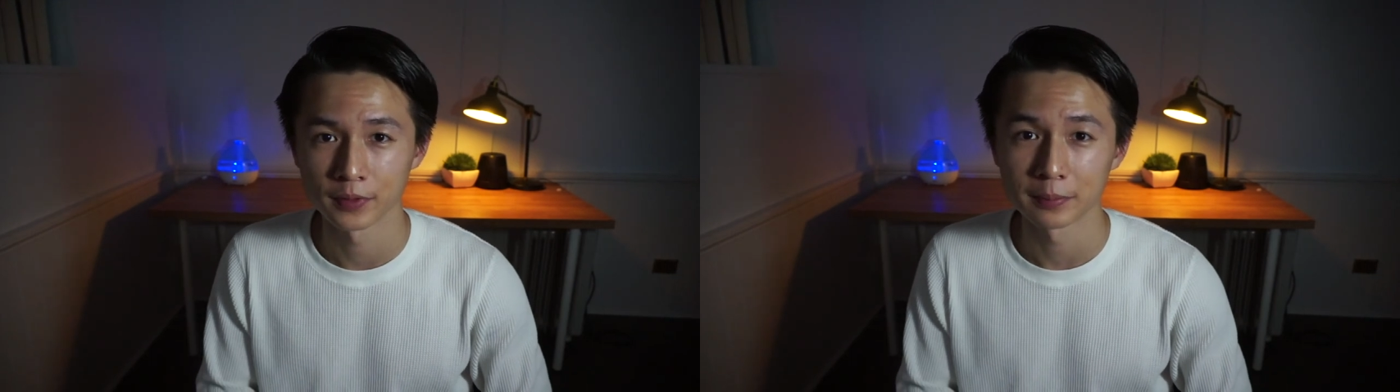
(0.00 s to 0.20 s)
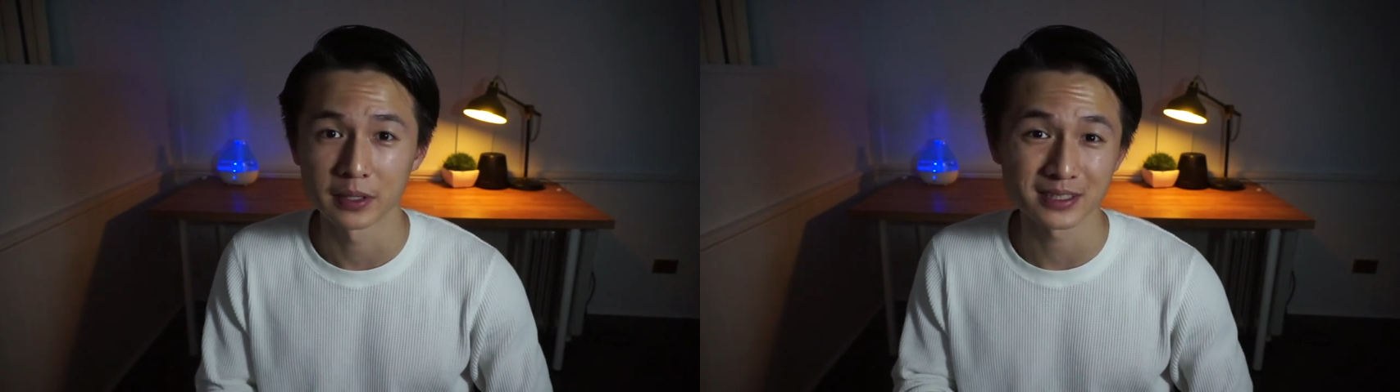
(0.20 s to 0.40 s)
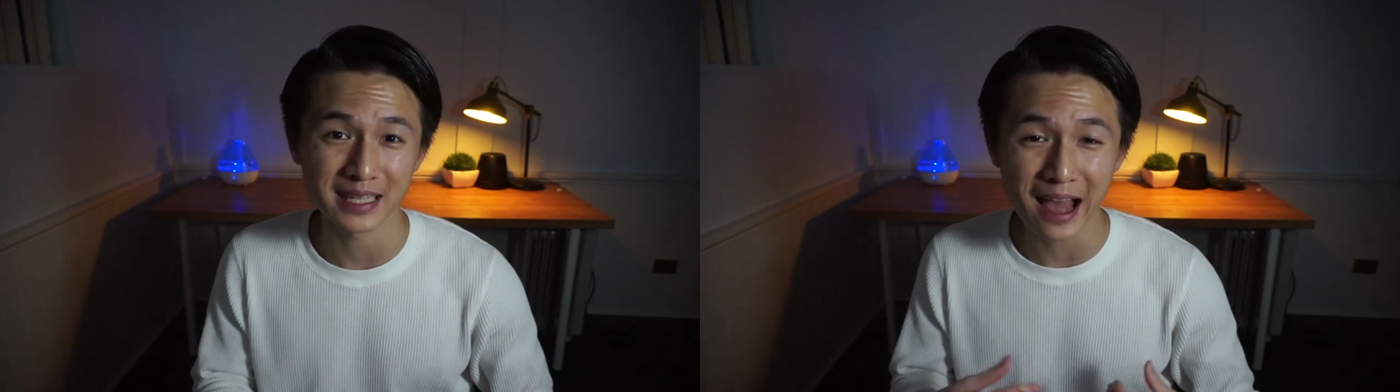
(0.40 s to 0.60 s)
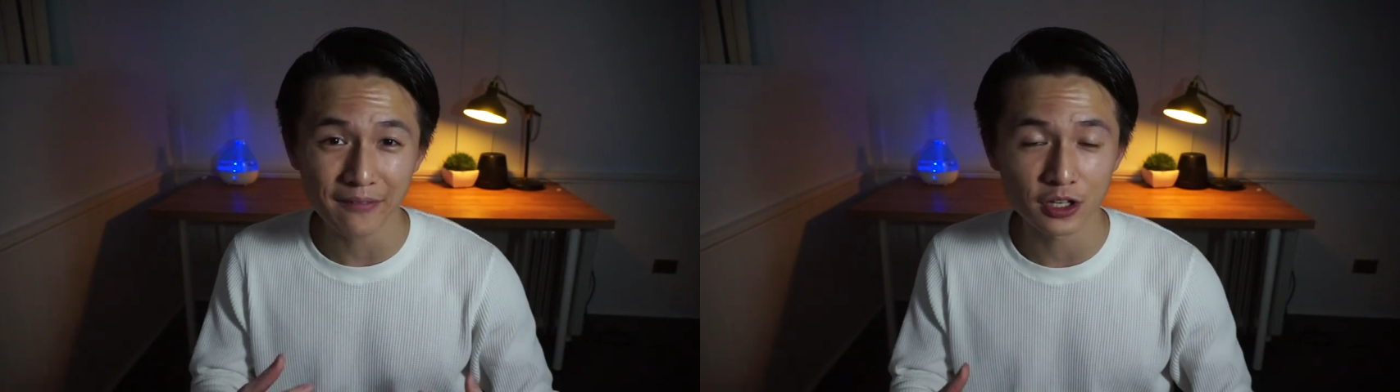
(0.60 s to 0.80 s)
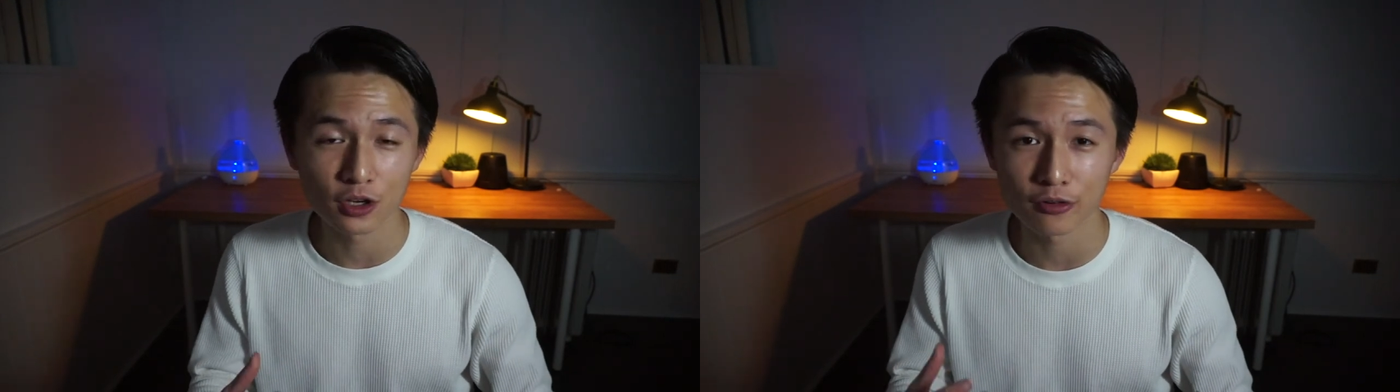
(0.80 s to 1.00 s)
Because
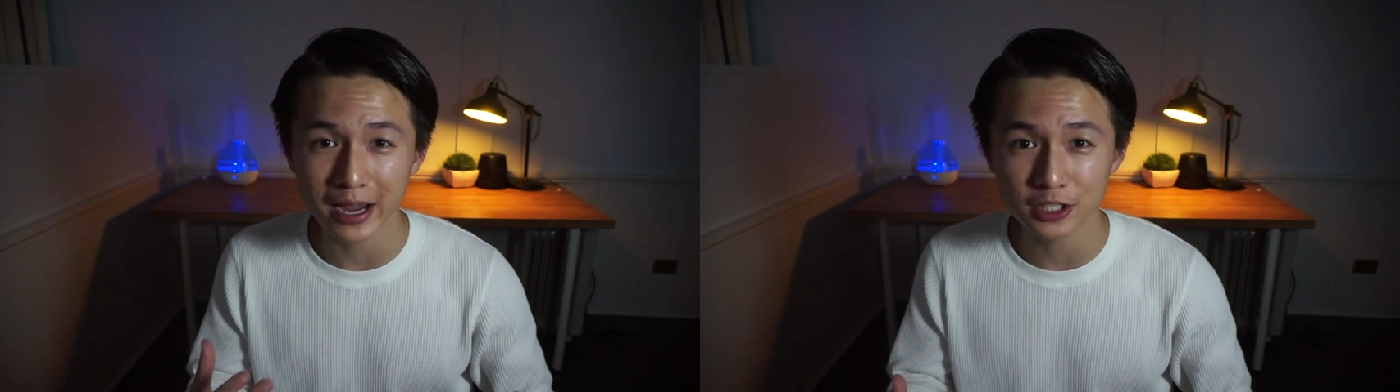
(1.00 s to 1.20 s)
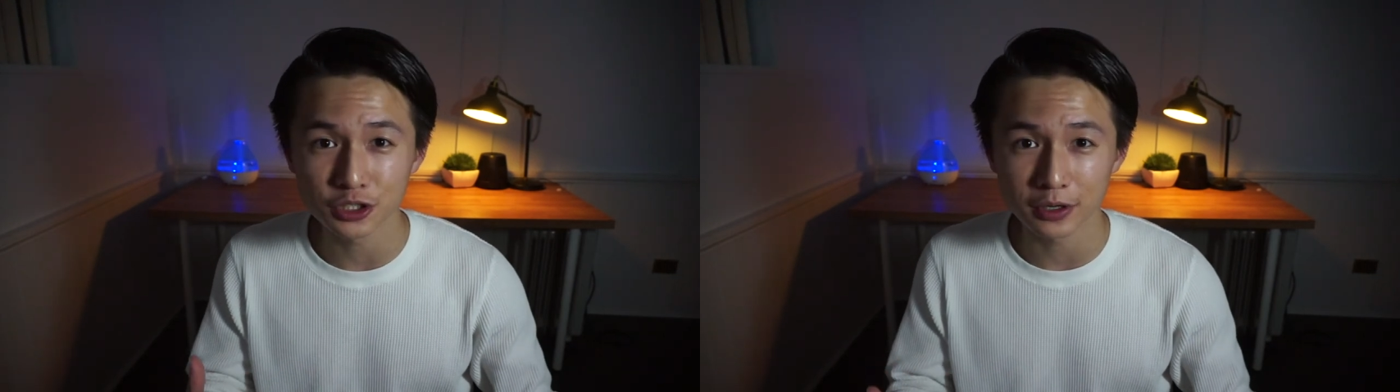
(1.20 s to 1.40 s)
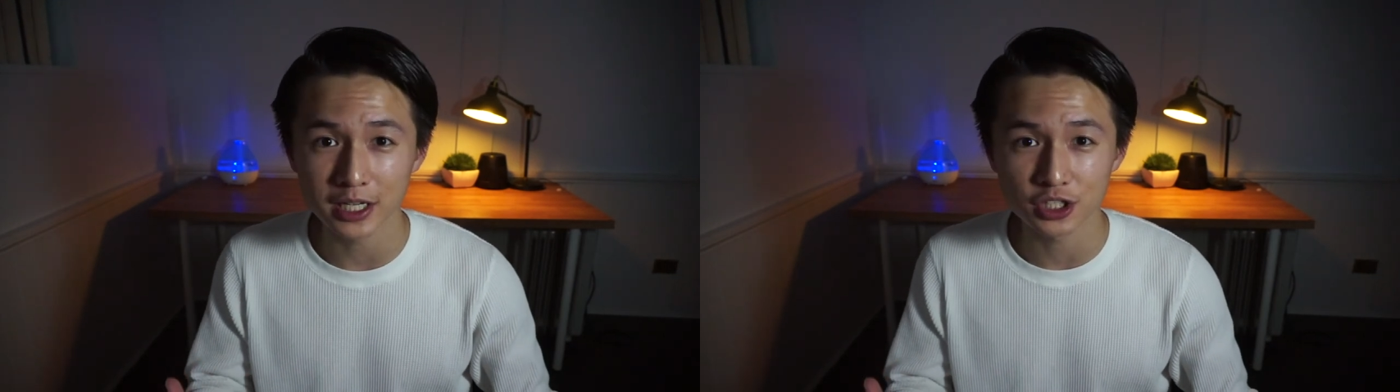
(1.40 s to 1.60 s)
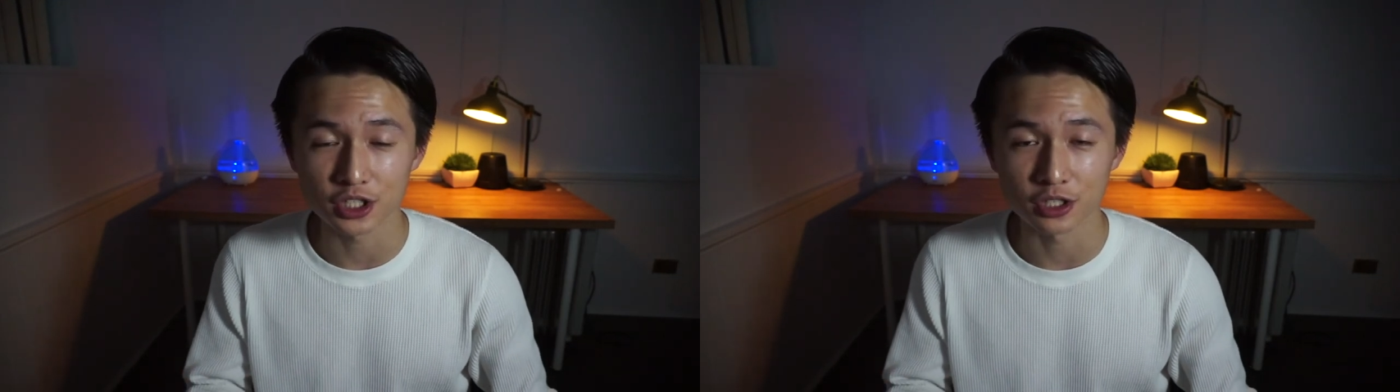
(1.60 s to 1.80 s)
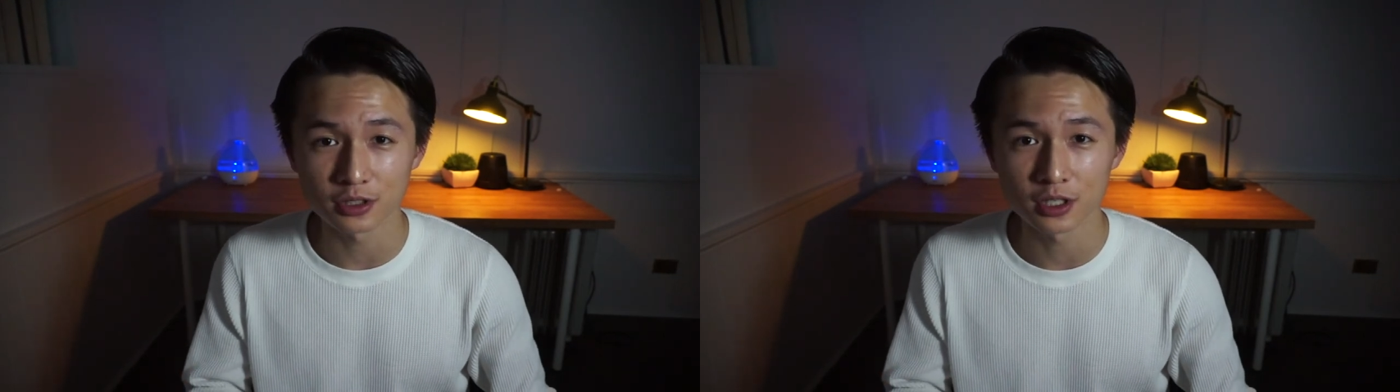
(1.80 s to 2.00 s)
after
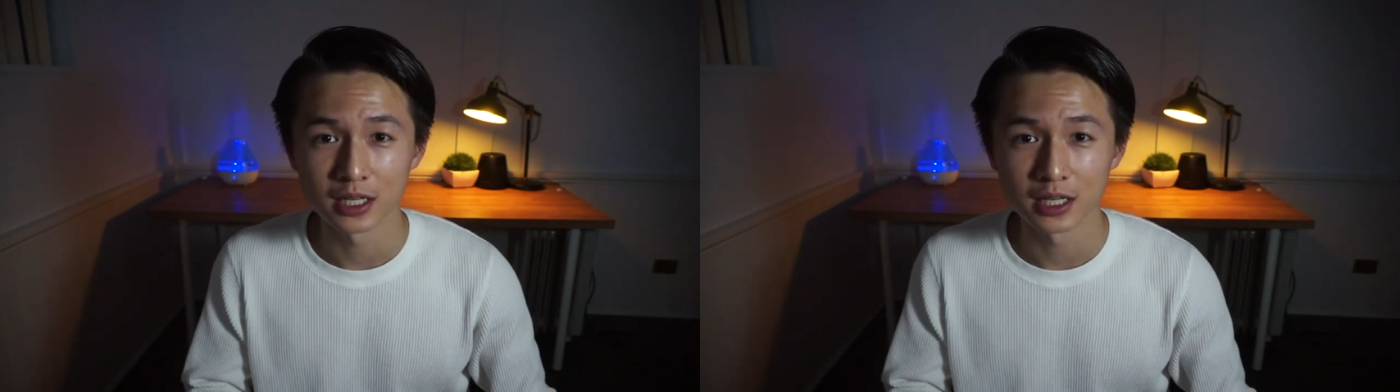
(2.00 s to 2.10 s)
graduation,